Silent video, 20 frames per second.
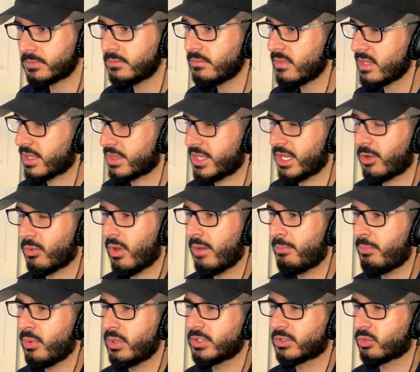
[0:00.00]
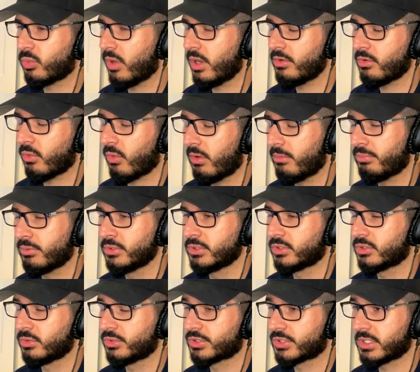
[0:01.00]
I think 1.1 or
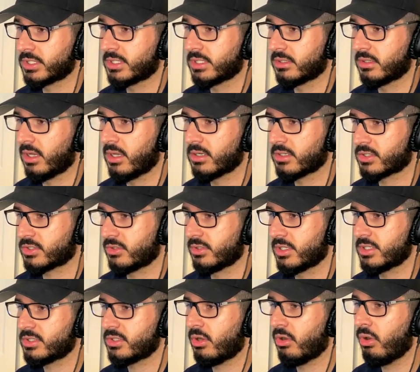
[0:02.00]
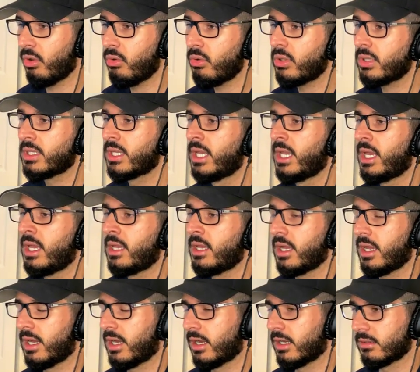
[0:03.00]
1.2 trillion dollars. So there's a whole,
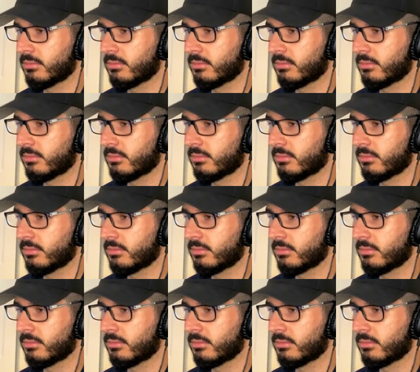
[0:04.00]
uh,